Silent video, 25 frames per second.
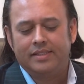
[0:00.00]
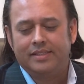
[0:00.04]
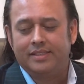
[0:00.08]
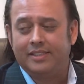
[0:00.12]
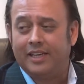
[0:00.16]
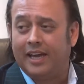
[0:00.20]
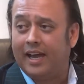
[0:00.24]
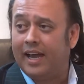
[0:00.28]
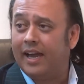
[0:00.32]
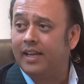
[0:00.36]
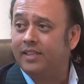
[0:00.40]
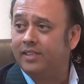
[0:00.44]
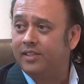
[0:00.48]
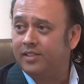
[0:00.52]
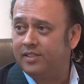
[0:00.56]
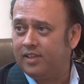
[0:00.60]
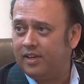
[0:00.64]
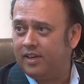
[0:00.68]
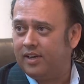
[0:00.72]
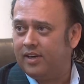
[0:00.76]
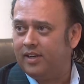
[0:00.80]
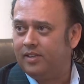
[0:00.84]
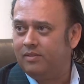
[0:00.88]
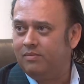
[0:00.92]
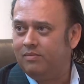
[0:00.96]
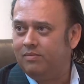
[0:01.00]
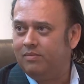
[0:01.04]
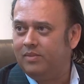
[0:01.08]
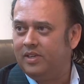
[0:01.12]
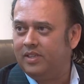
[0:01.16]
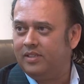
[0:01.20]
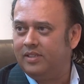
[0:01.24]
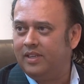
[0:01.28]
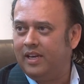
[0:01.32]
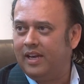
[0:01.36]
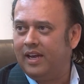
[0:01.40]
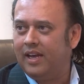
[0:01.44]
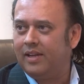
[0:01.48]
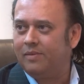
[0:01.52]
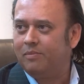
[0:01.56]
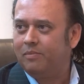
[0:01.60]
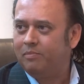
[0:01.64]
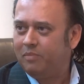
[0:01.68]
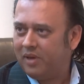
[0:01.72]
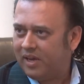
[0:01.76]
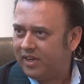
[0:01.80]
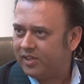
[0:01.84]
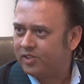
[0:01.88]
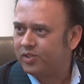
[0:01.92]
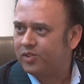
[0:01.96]
dad's side. My dad
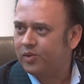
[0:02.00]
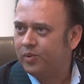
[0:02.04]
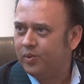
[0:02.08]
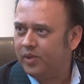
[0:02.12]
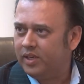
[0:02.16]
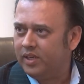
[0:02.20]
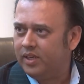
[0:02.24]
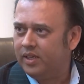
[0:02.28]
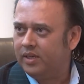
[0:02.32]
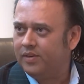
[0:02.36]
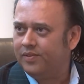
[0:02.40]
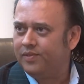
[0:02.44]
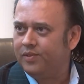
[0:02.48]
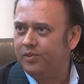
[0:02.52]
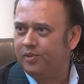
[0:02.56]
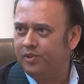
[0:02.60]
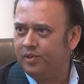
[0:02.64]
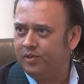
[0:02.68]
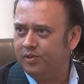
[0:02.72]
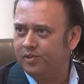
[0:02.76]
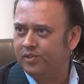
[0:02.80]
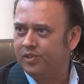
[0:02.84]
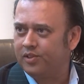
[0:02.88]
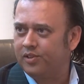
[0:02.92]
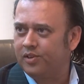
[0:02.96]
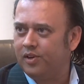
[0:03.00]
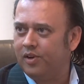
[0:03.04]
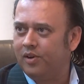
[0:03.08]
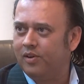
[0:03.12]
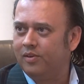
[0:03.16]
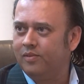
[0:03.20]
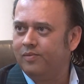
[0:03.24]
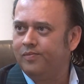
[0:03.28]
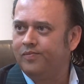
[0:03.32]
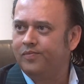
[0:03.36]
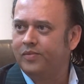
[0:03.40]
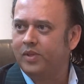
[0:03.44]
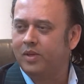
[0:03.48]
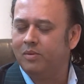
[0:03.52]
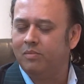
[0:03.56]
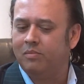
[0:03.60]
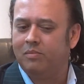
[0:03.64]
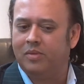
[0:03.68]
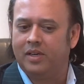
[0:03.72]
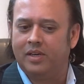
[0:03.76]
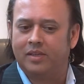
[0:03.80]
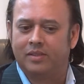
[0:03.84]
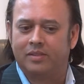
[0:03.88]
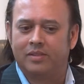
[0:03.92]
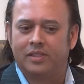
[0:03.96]
passed away a few years ago,
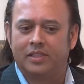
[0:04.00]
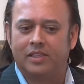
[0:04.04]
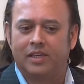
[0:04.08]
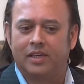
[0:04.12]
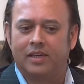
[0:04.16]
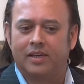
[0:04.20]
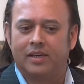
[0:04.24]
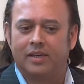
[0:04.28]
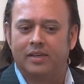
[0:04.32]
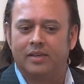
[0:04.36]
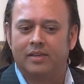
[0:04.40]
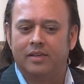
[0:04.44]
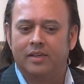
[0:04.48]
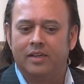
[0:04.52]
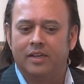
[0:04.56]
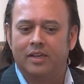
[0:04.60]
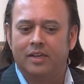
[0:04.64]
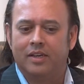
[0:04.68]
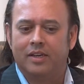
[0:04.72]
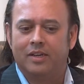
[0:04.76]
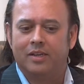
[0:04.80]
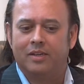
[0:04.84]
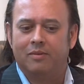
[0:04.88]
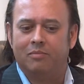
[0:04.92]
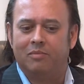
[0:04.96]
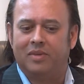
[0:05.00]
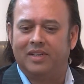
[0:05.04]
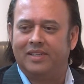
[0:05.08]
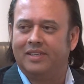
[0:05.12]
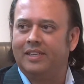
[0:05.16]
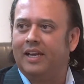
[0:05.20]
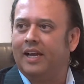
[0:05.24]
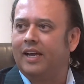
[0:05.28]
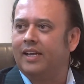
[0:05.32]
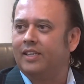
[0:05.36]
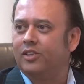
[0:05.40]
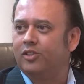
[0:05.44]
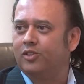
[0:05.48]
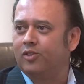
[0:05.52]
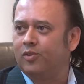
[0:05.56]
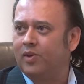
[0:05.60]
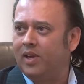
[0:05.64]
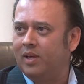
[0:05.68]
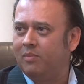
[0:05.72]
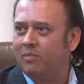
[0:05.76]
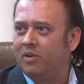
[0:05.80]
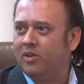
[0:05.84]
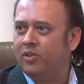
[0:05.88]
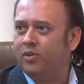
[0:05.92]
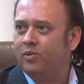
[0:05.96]
but uh, my dad's
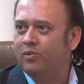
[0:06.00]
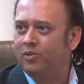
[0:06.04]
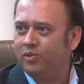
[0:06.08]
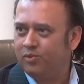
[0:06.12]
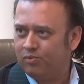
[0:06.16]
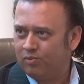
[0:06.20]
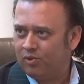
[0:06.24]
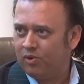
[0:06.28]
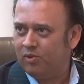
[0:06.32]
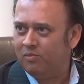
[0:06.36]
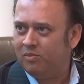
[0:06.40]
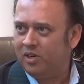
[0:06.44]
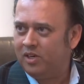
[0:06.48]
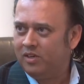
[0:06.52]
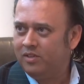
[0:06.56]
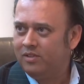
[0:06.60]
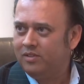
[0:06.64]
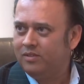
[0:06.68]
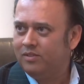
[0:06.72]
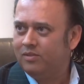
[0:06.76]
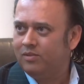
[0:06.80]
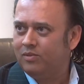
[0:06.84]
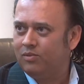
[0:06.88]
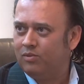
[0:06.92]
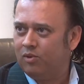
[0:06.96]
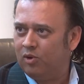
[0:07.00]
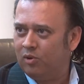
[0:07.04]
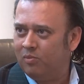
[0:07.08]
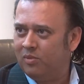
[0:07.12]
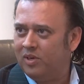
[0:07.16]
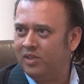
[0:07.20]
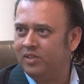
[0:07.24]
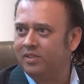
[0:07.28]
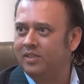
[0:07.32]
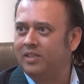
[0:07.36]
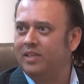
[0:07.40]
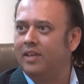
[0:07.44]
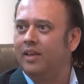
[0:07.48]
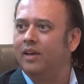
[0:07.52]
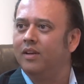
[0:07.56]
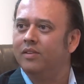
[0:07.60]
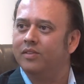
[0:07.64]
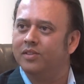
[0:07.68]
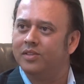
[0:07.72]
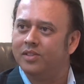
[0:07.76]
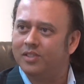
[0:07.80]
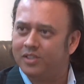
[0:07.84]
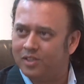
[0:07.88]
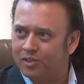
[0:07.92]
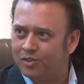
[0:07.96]
grandmother was Roma. Roma is the
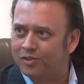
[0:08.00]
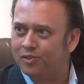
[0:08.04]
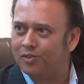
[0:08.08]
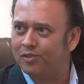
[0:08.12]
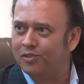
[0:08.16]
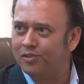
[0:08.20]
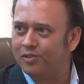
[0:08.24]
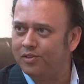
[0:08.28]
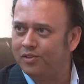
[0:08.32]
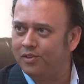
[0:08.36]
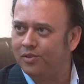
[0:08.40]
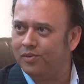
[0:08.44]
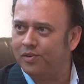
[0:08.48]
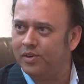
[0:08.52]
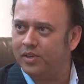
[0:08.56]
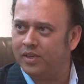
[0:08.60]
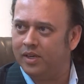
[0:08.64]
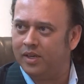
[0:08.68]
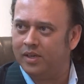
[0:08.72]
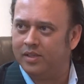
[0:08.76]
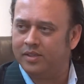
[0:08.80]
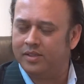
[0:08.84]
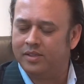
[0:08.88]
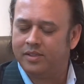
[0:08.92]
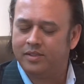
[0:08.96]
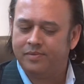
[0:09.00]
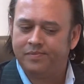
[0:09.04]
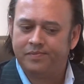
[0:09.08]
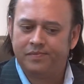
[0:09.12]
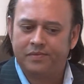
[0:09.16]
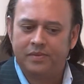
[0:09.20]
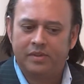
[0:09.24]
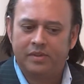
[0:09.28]
eldest sister to Yogananda.